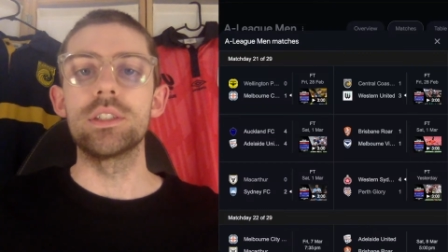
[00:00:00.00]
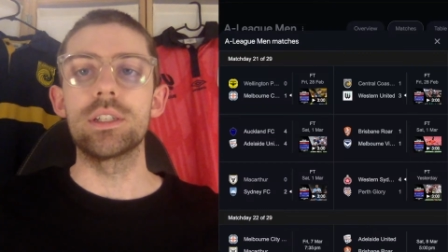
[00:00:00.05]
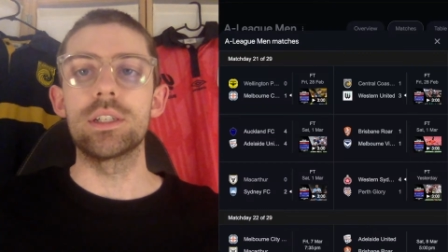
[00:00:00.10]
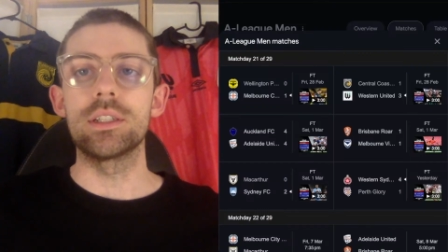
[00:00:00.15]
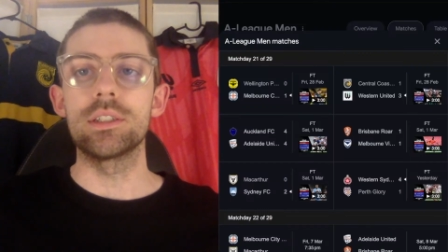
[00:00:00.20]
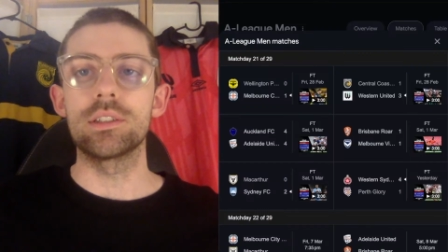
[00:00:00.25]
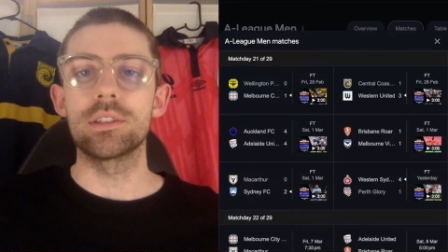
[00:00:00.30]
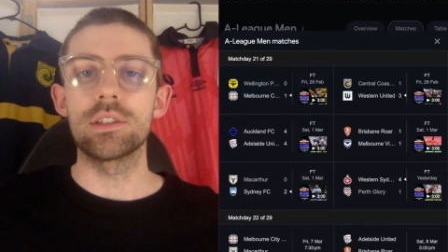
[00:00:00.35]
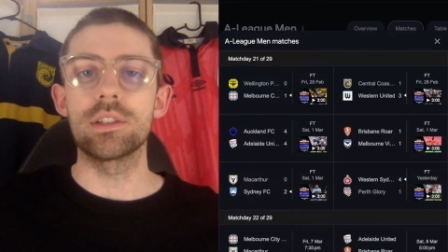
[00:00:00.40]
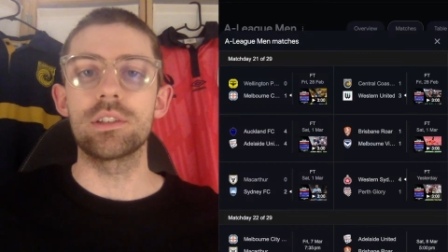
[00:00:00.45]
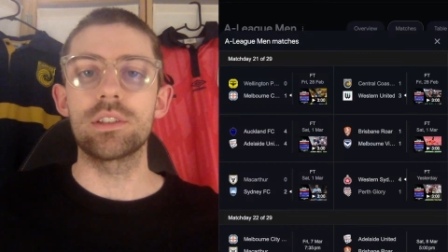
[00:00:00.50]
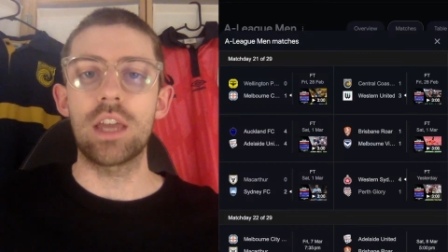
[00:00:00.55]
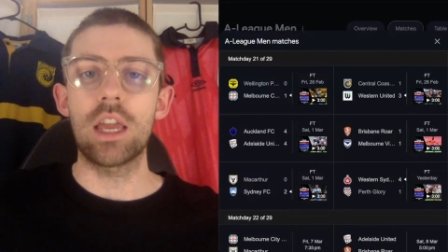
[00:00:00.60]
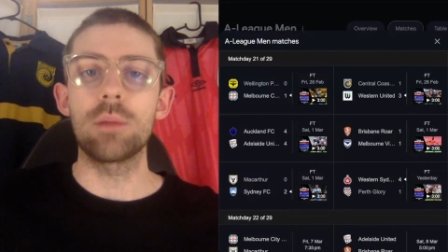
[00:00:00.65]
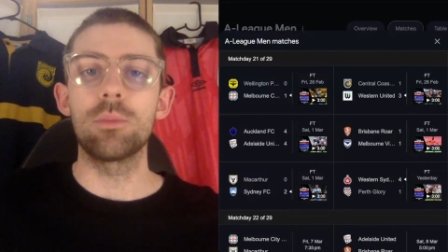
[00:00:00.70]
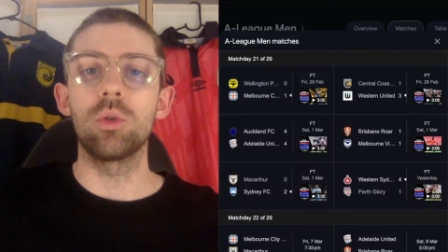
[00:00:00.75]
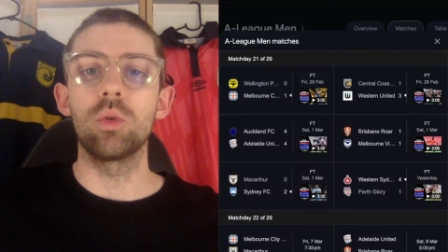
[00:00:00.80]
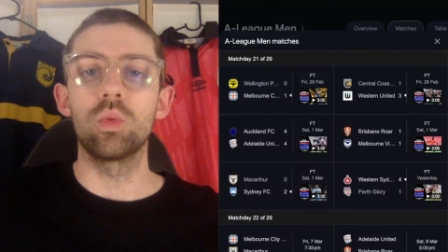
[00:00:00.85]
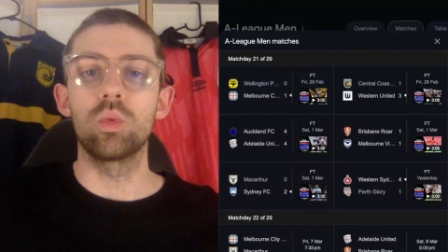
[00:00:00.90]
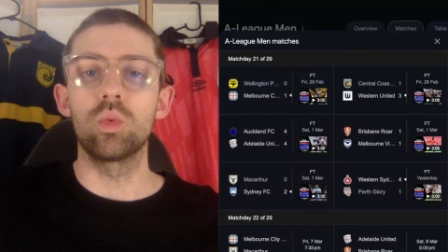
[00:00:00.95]
as the
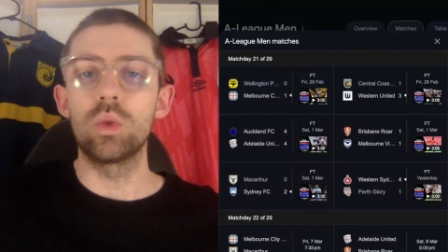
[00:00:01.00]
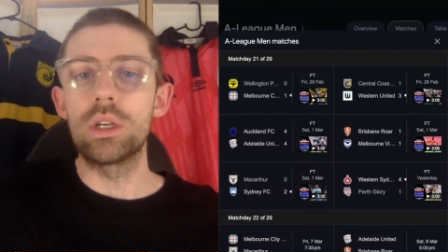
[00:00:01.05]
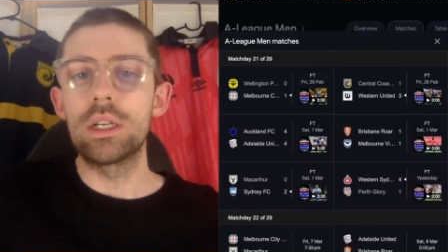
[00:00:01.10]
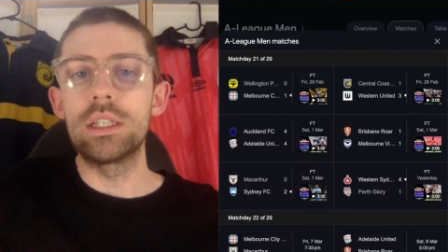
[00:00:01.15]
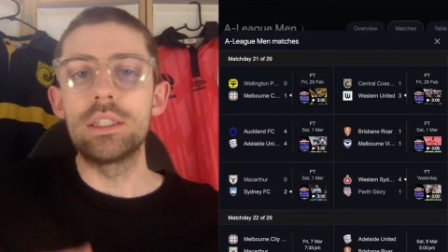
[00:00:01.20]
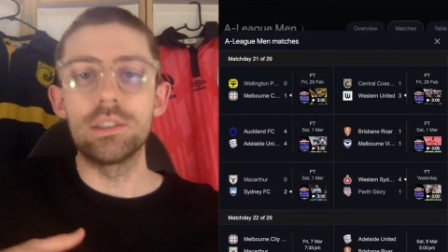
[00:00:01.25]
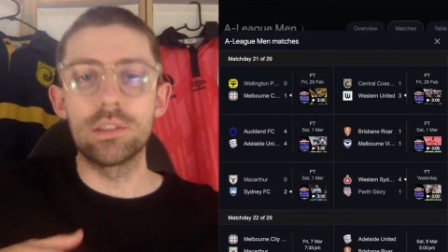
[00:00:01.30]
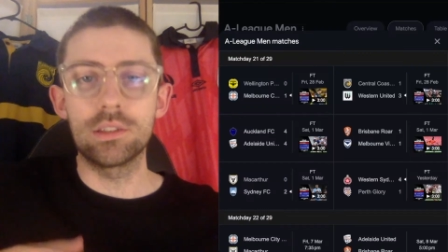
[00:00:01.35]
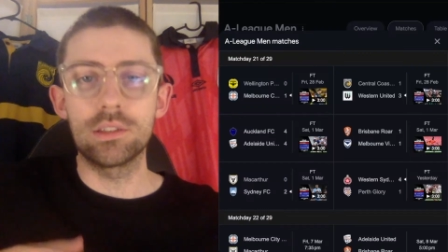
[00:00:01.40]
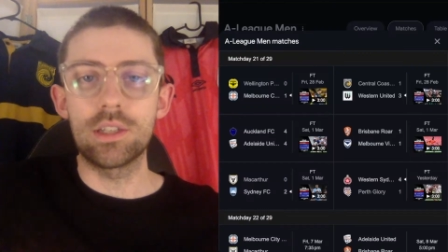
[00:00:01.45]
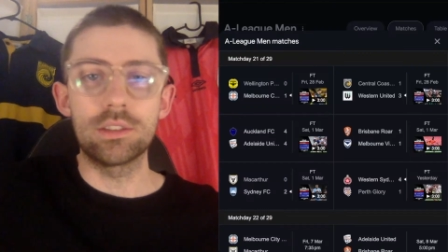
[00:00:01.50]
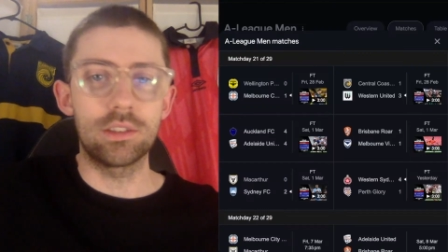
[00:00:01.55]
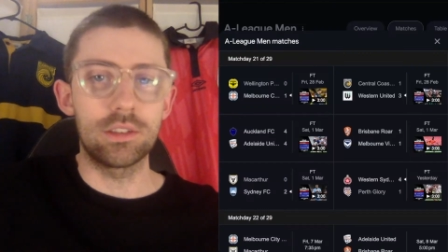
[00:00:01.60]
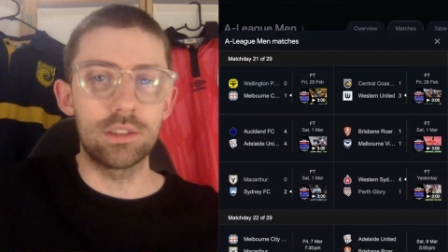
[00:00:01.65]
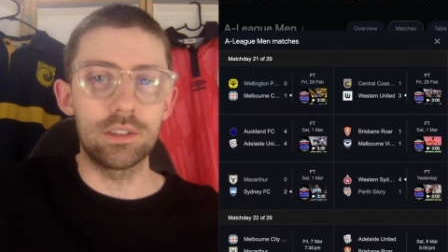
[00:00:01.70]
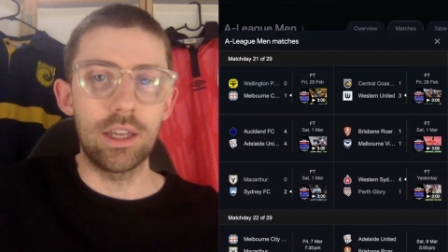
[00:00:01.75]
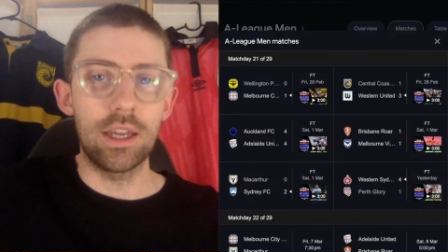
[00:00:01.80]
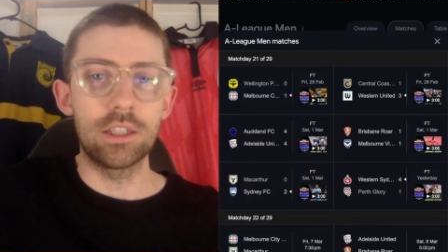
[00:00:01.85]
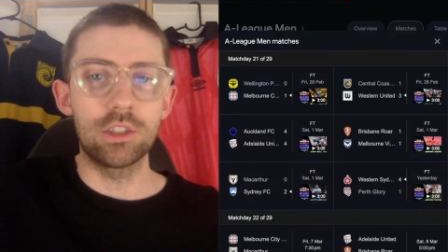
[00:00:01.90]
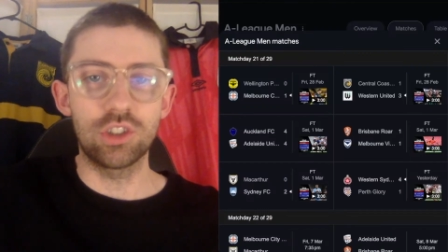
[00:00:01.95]
table really starts to
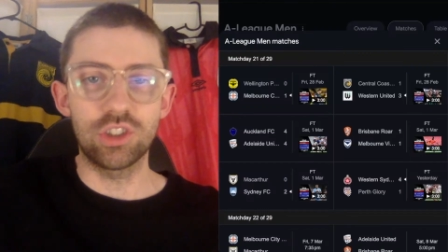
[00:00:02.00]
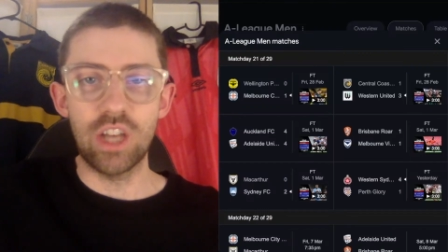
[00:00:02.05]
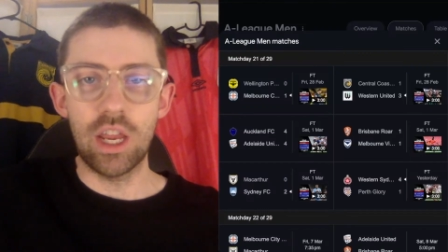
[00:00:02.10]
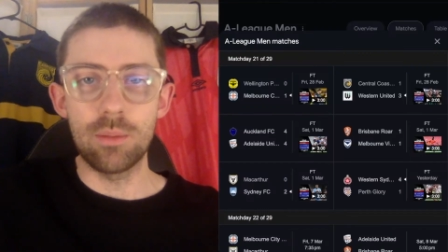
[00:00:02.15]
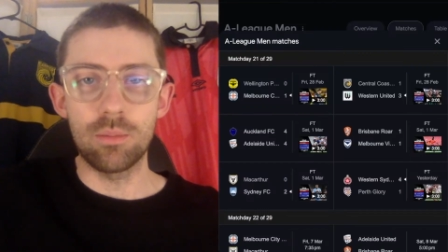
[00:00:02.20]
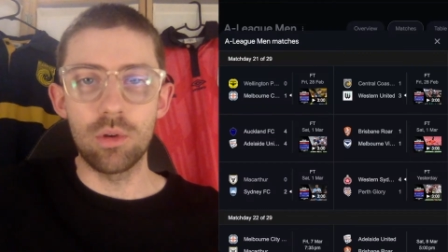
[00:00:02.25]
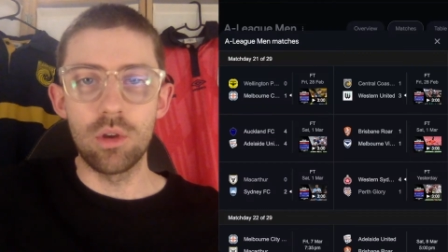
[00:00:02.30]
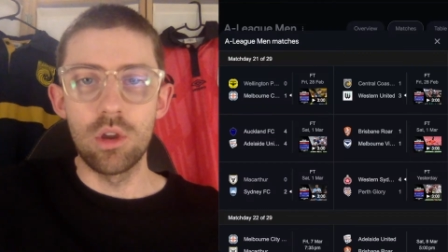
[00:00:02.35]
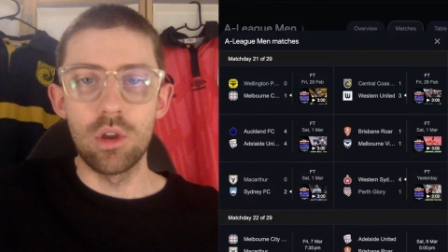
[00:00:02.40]
take shape